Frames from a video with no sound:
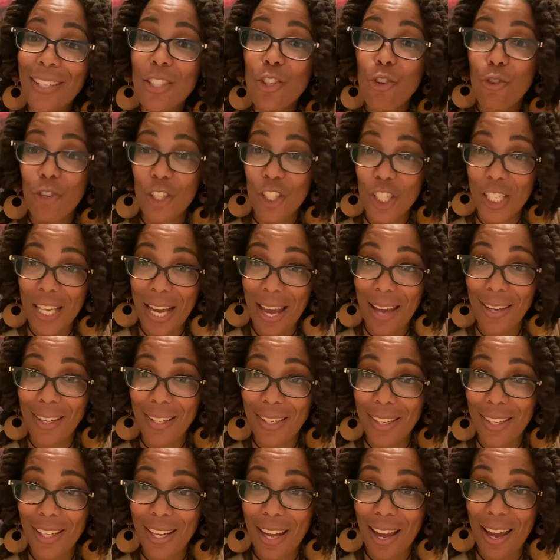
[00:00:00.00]

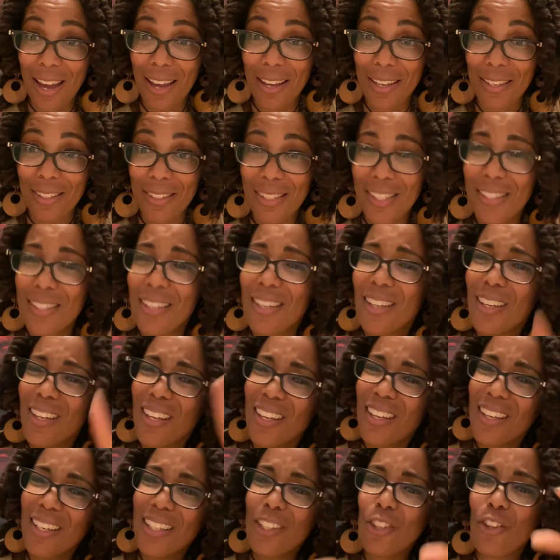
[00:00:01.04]
Christianity, guys. This could
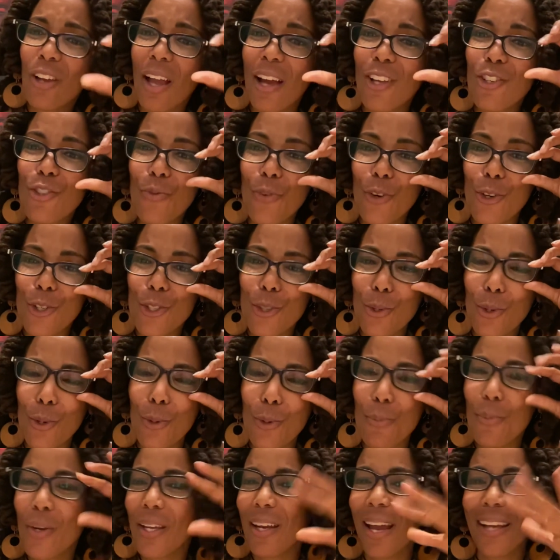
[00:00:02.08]
get a little controversial,
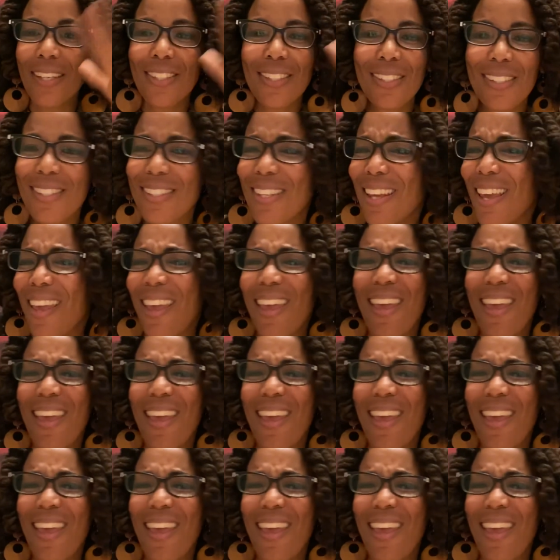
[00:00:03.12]
but I just,